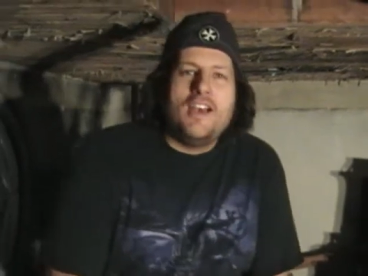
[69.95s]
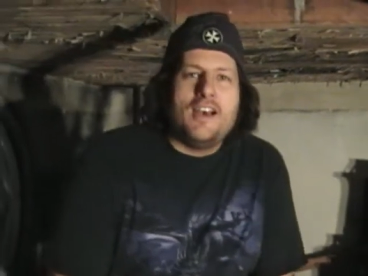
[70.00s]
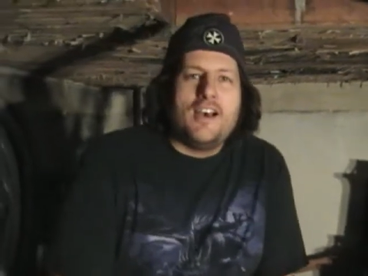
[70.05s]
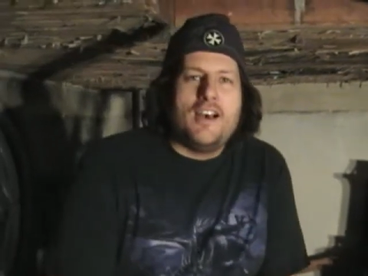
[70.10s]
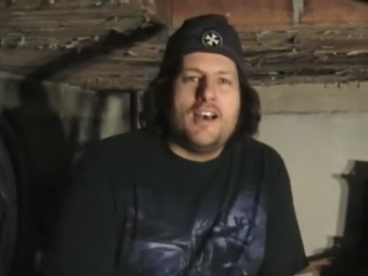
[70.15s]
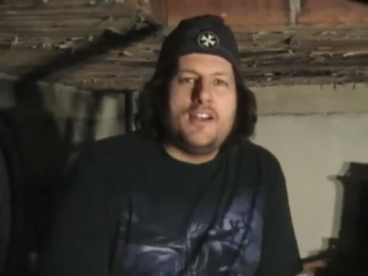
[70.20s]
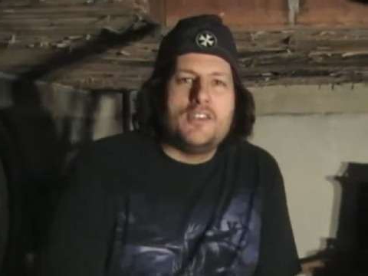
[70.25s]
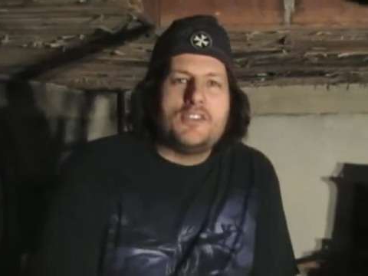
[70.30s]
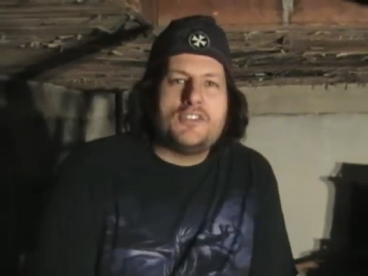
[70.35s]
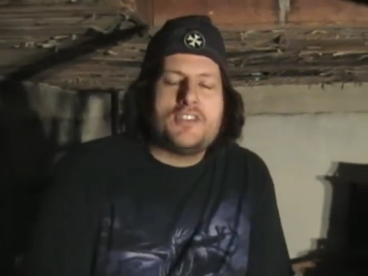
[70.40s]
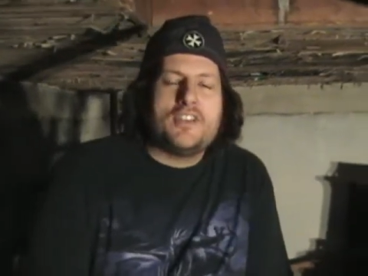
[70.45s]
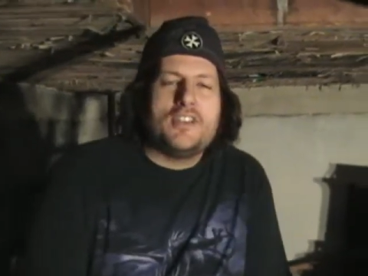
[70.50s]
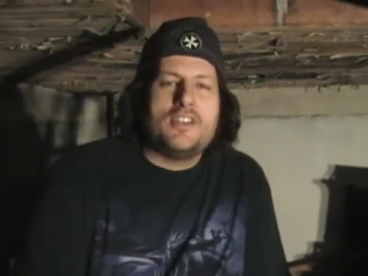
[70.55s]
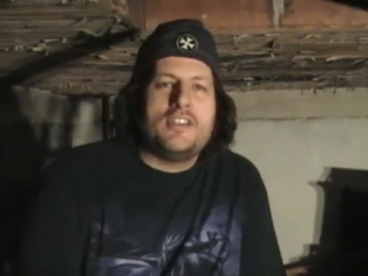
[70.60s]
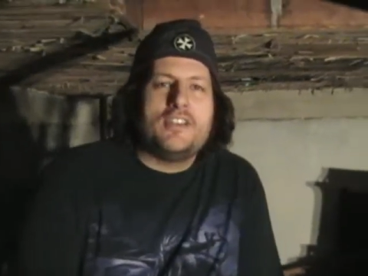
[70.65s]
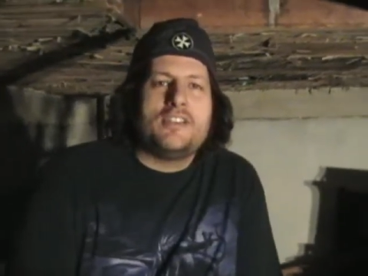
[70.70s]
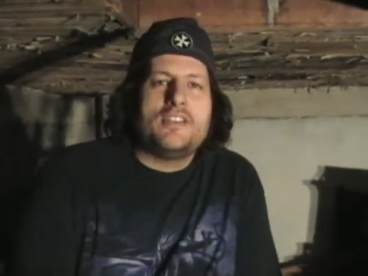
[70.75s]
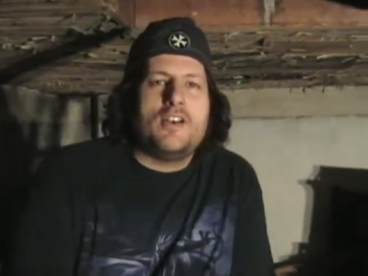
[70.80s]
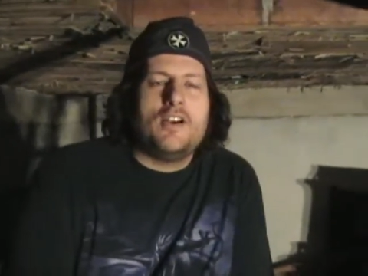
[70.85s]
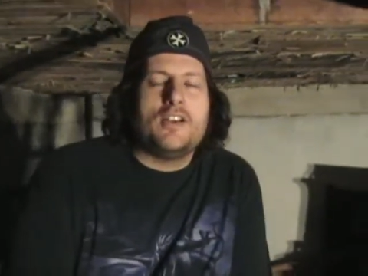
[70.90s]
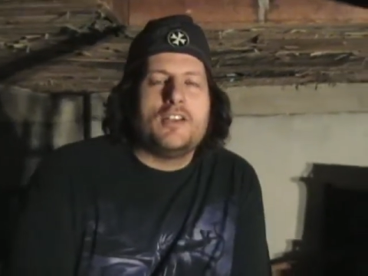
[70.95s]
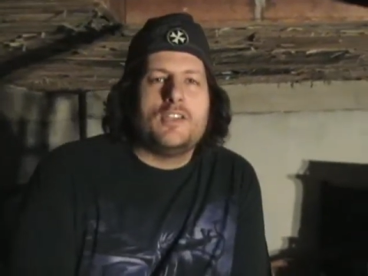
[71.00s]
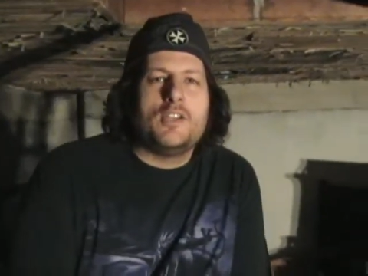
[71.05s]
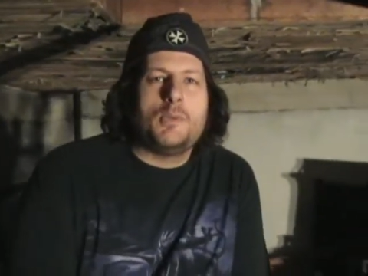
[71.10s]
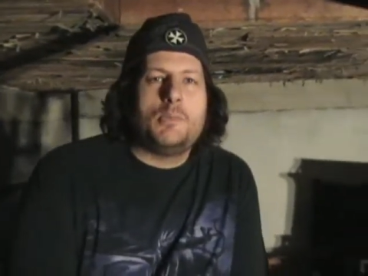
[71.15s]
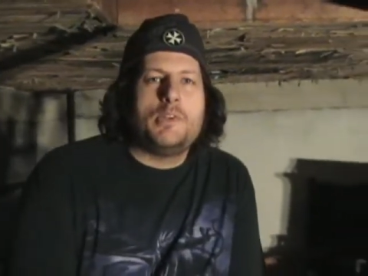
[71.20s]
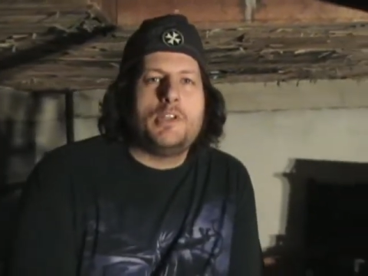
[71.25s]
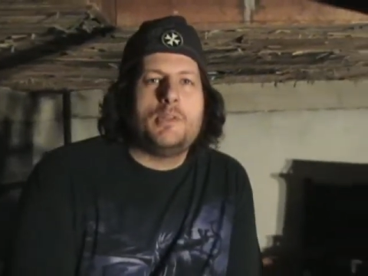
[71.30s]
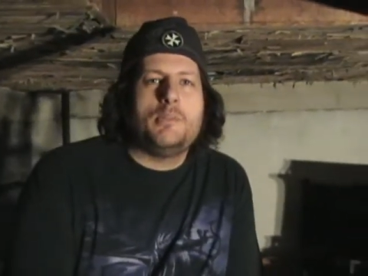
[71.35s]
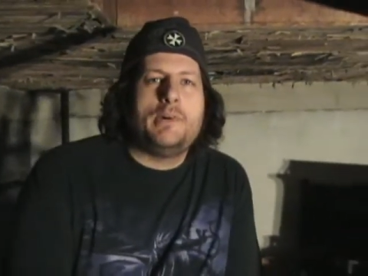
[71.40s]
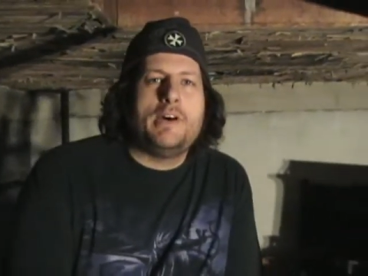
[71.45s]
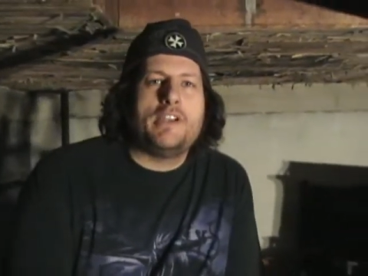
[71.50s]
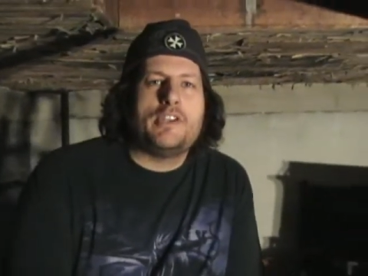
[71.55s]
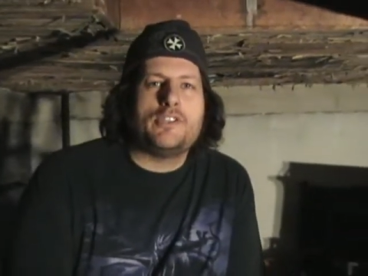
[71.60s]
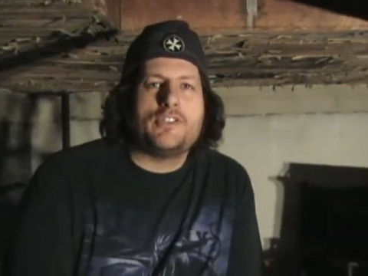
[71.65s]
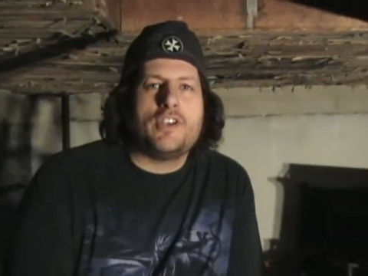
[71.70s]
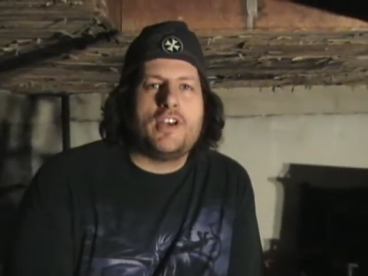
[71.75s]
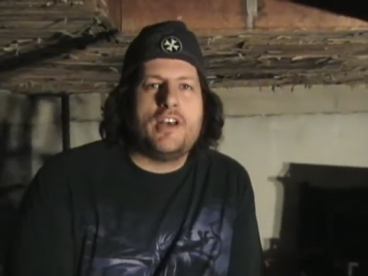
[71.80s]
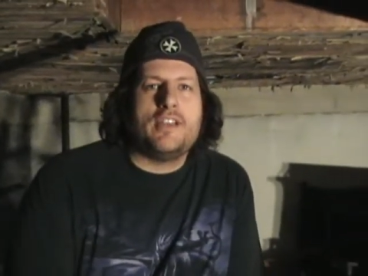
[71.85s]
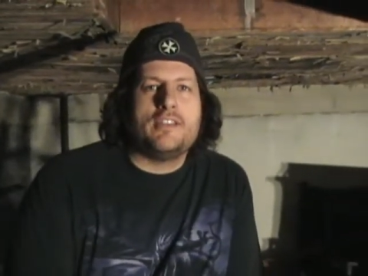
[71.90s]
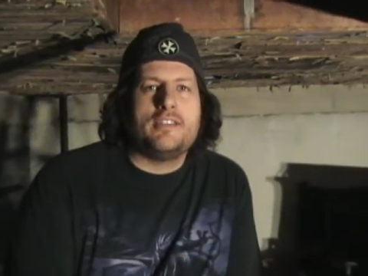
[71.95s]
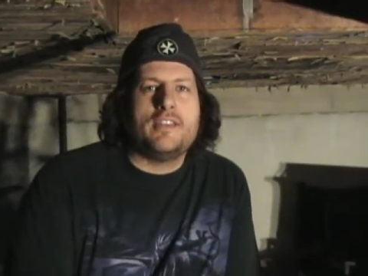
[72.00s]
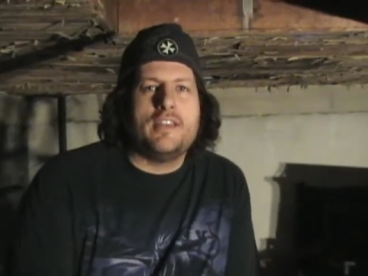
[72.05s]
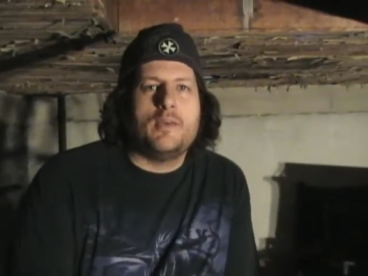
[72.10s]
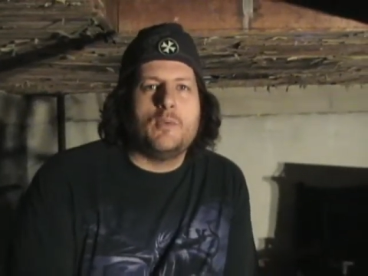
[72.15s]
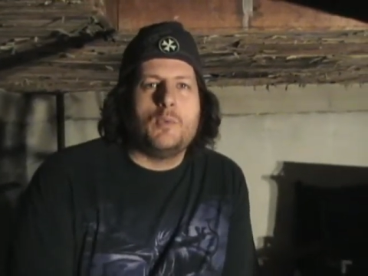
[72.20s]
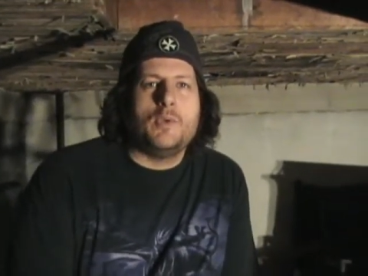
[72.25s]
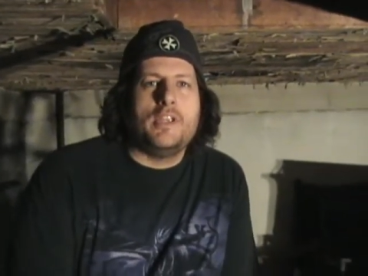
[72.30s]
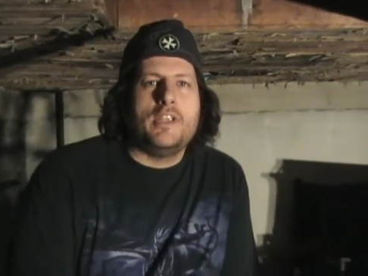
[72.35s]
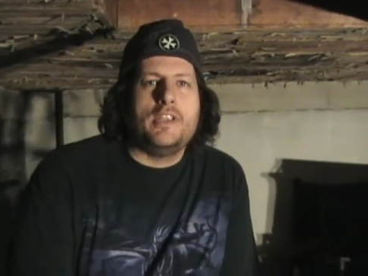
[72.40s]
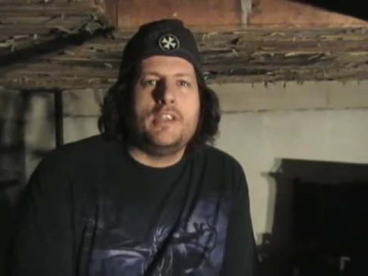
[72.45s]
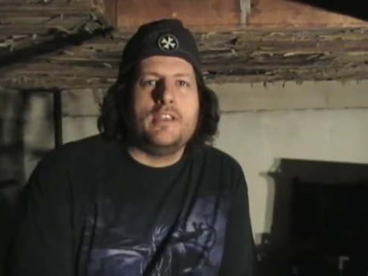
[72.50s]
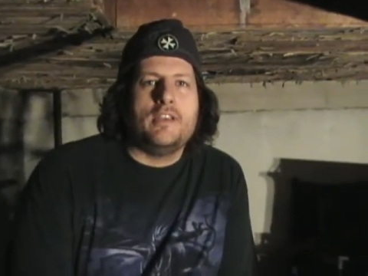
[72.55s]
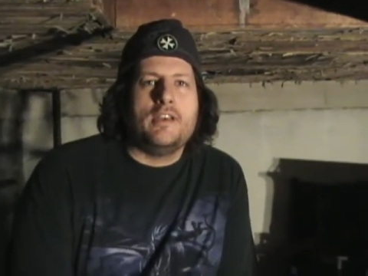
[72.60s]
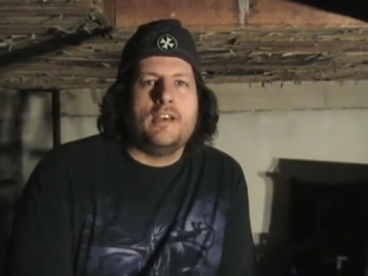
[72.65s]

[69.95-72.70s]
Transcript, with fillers: Uh, just going to talk a little bit about a shot that we